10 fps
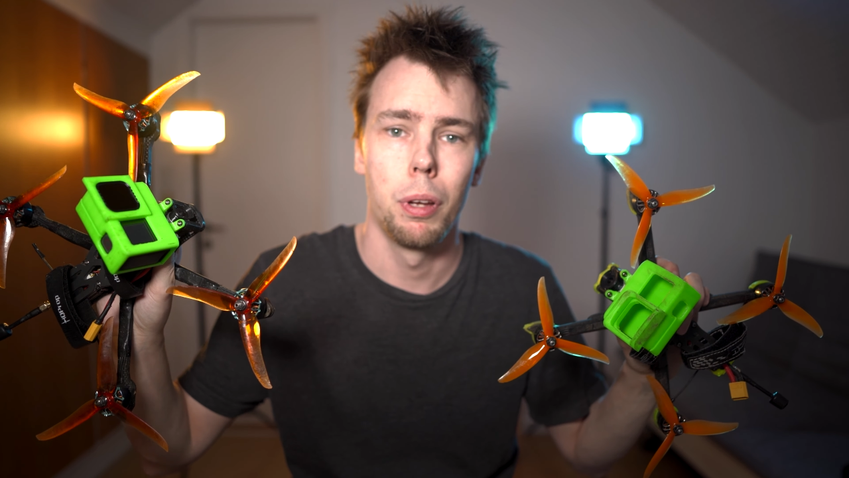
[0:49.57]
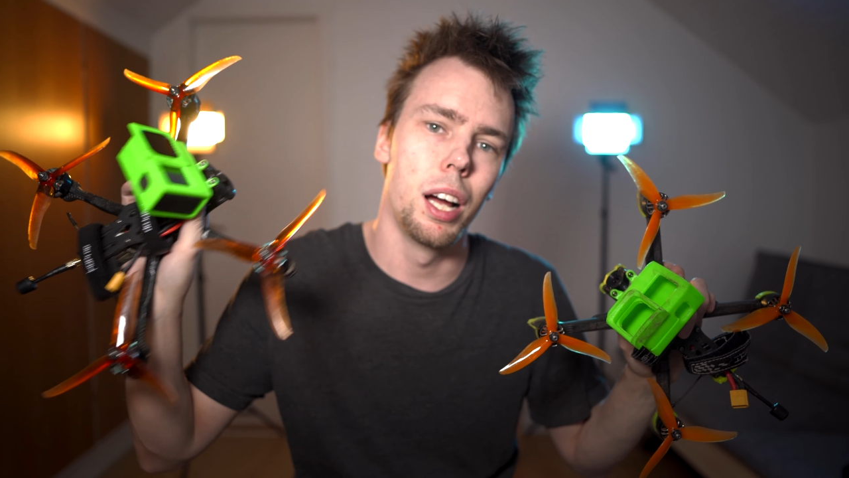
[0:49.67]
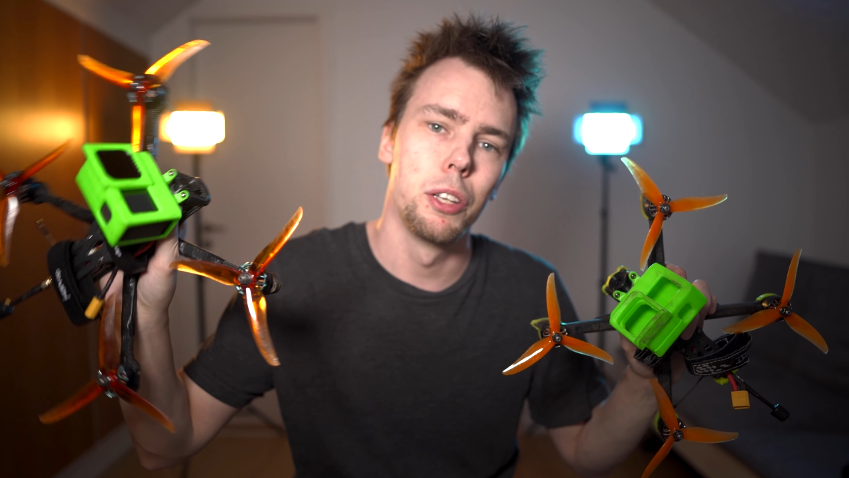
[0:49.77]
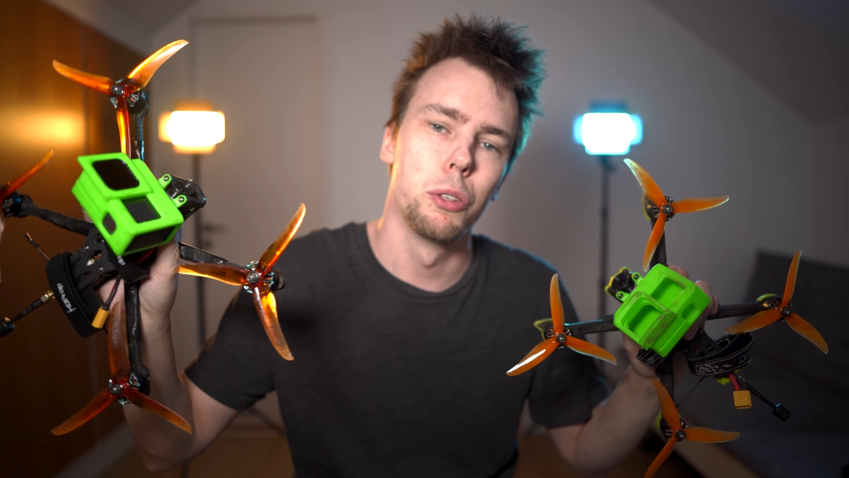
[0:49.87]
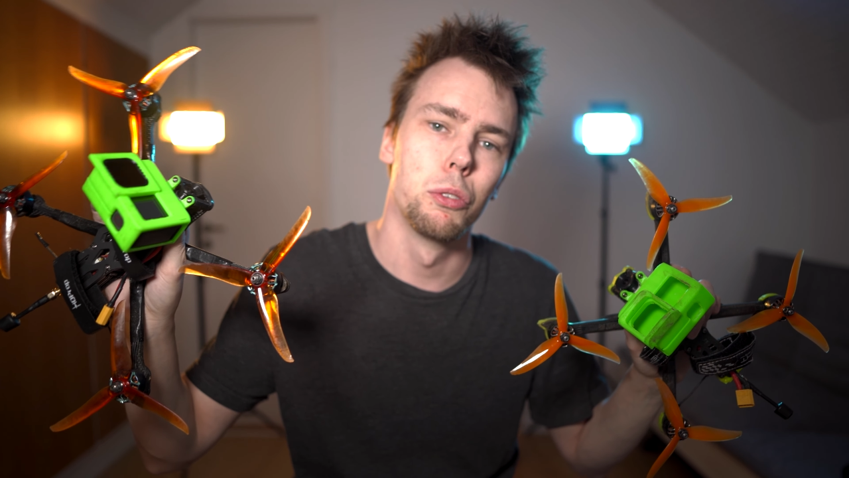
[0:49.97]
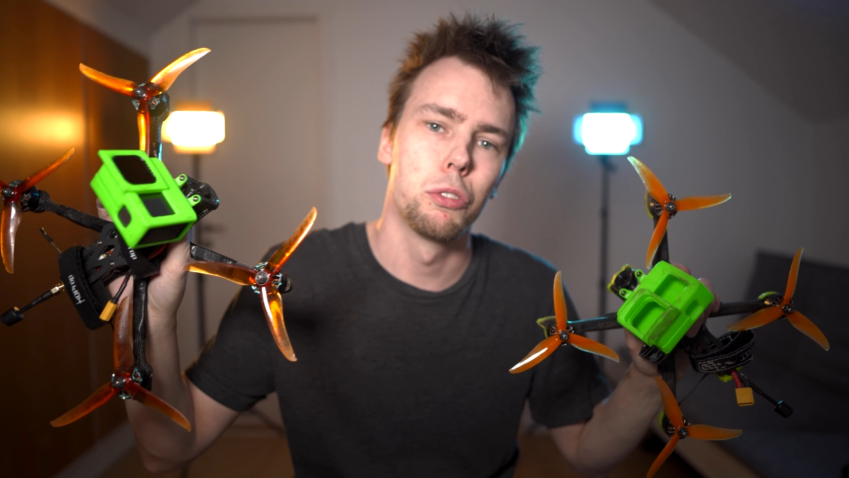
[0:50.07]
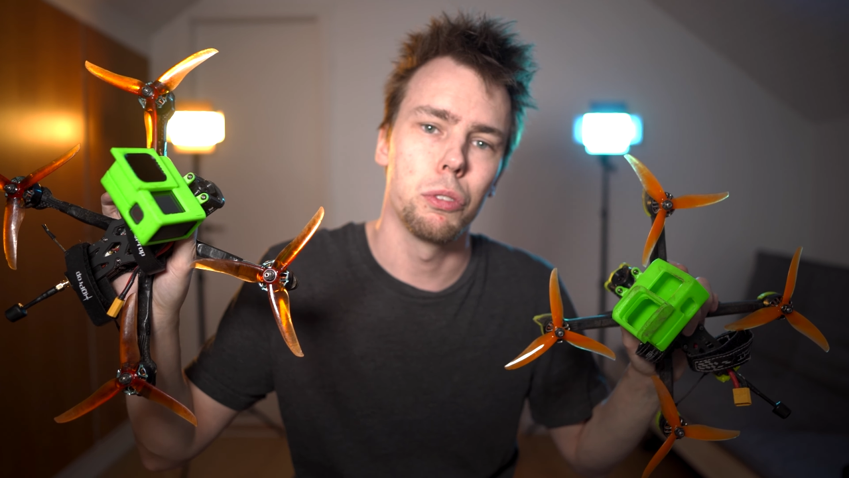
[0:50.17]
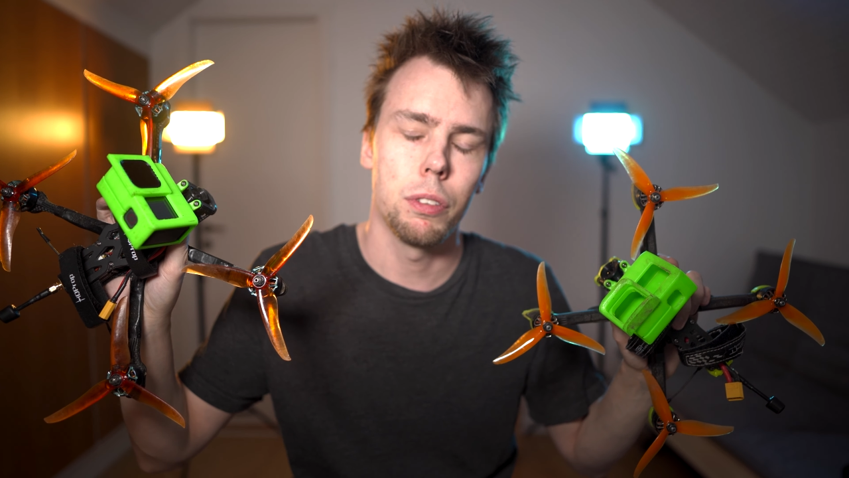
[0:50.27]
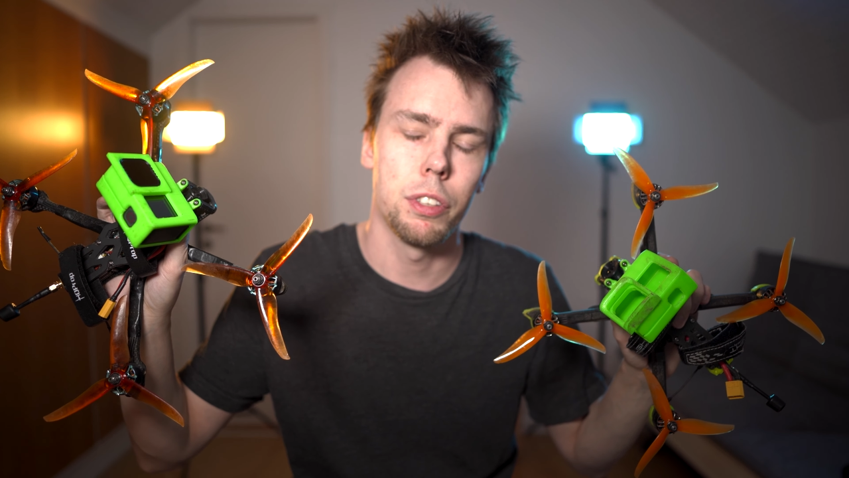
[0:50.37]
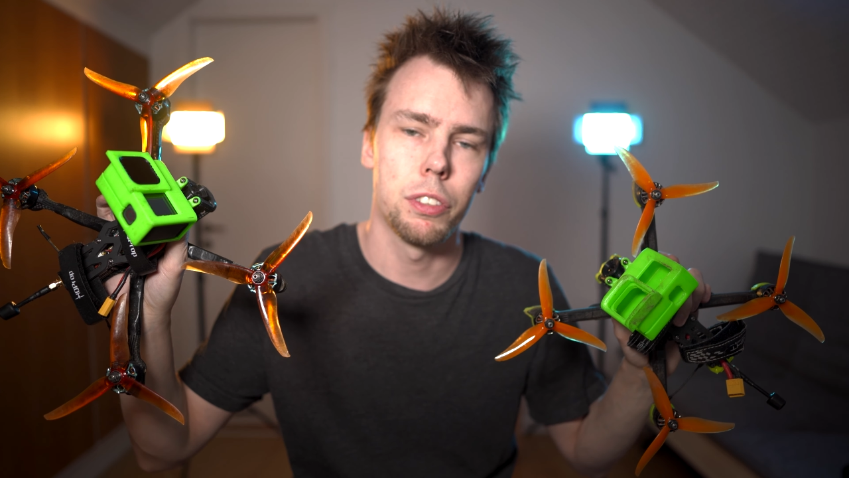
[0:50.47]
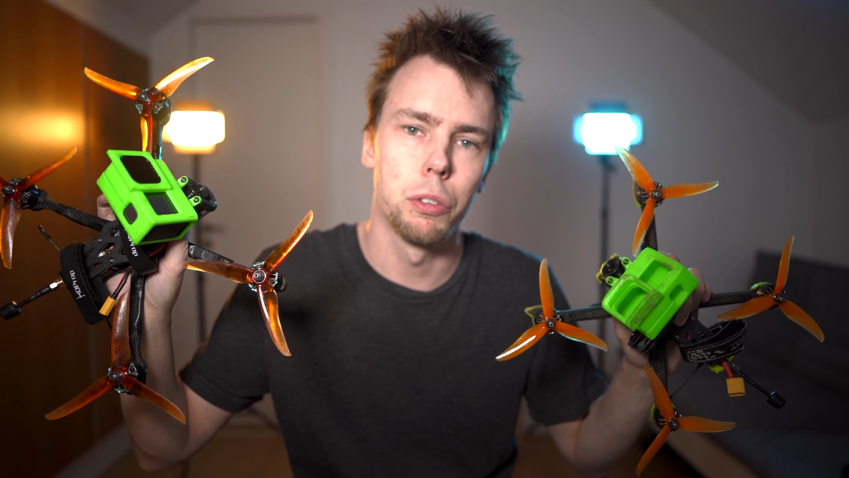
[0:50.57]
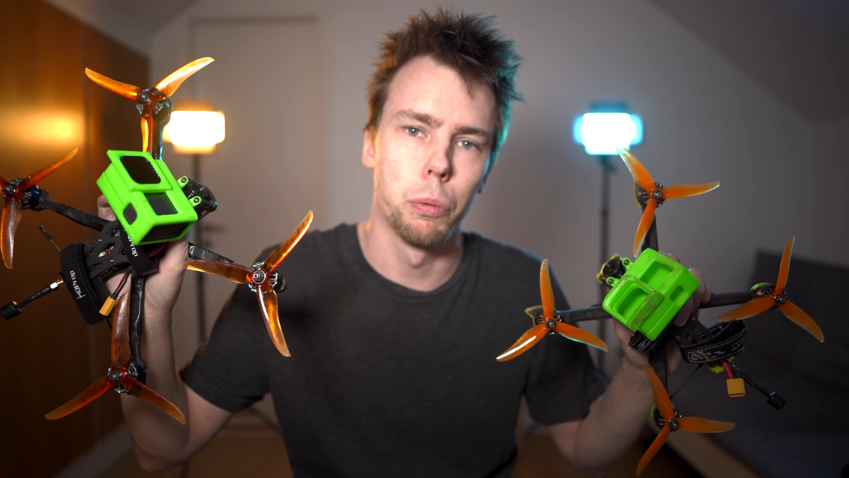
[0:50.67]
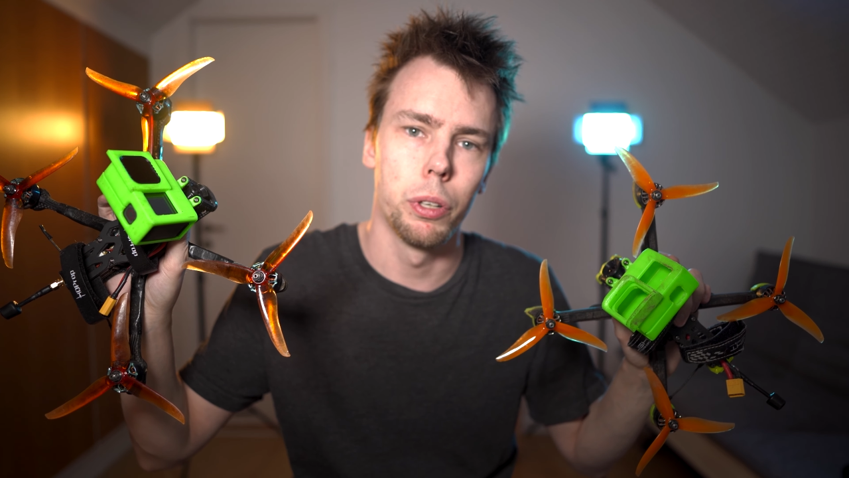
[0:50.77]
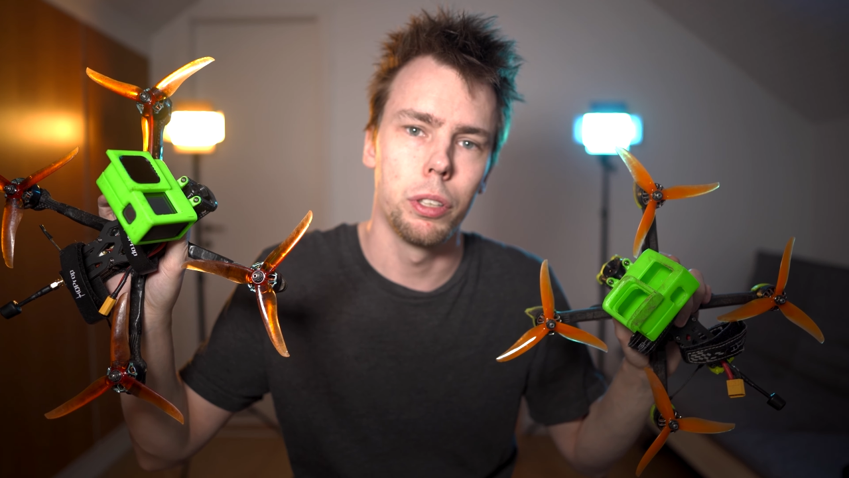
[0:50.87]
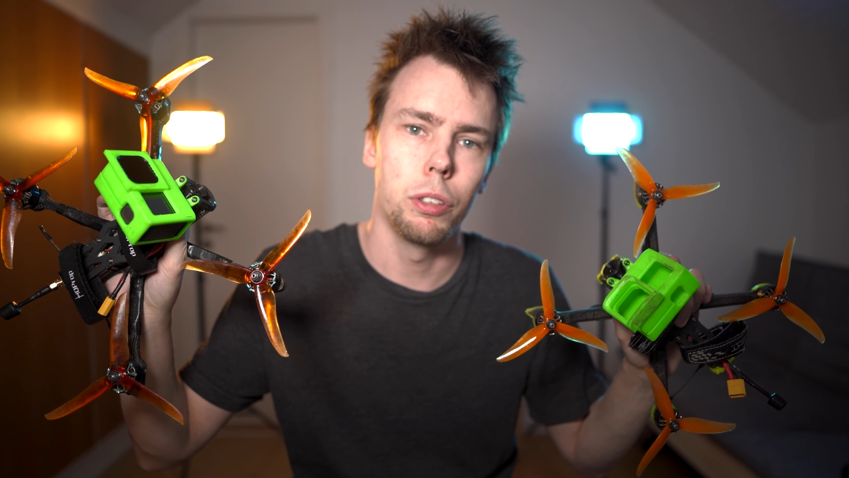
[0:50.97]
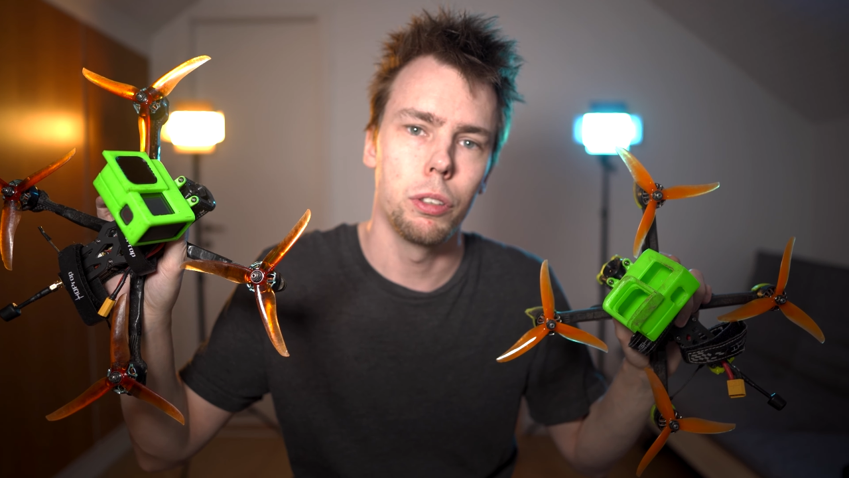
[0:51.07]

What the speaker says: I use 61